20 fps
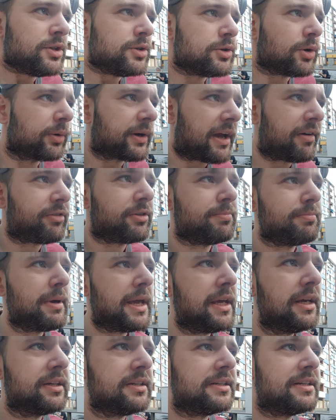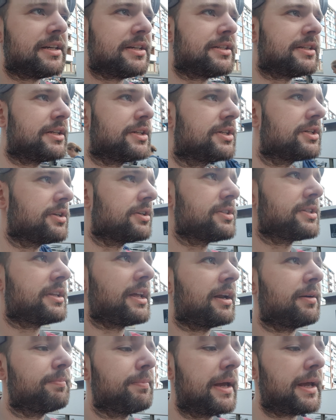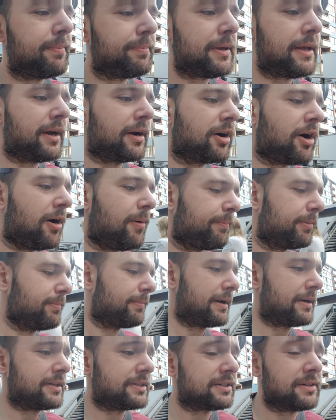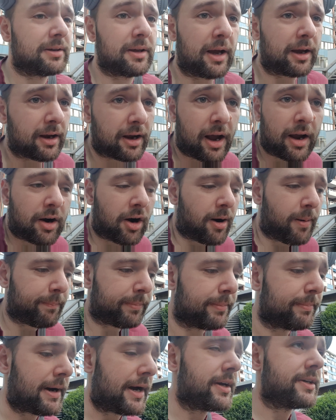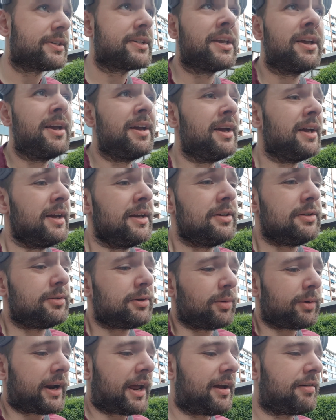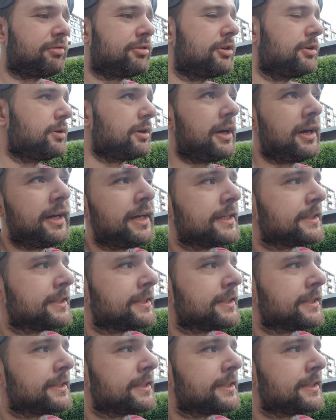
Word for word: you don't have to make decisions that may be a compromise a, compromise you don't have to